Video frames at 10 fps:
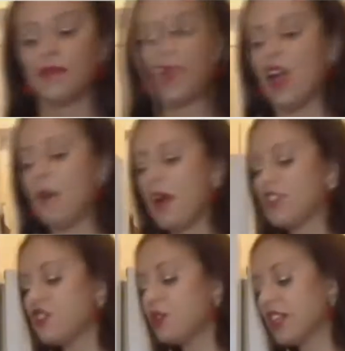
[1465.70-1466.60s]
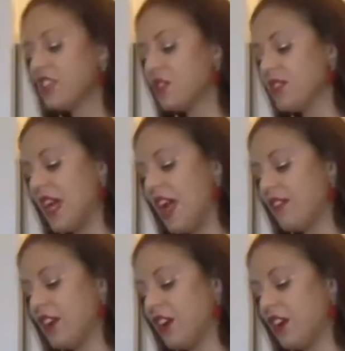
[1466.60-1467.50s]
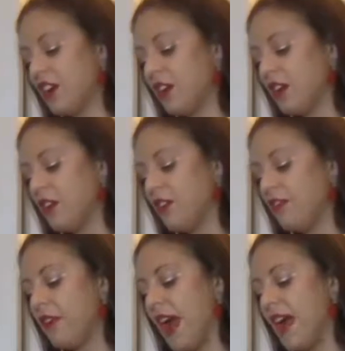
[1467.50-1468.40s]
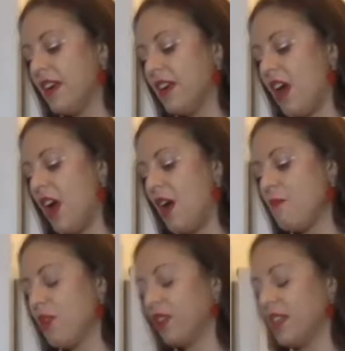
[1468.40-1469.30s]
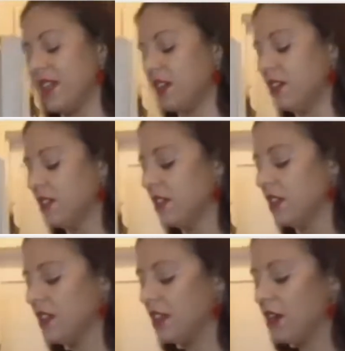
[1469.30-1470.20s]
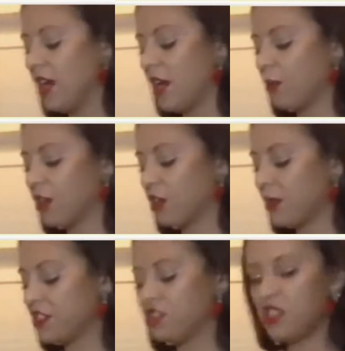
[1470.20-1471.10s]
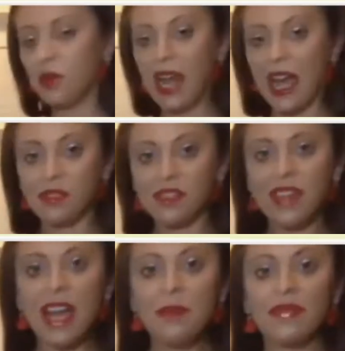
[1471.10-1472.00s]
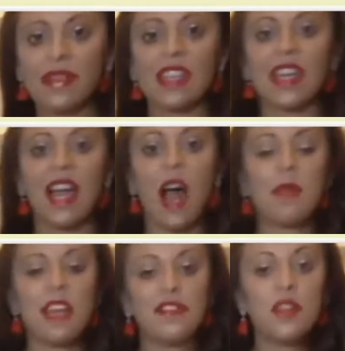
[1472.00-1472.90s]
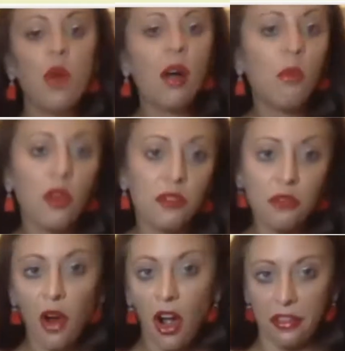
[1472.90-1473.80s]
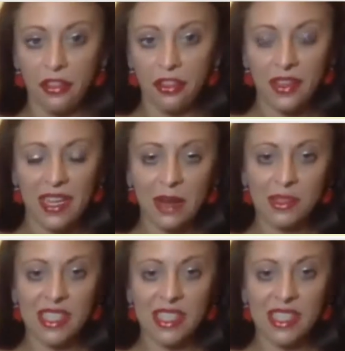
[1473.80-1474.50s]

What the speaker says: I do like to use a heavier fat milk in here, and we are going to do an ounce of that. If you want more froth, and I will say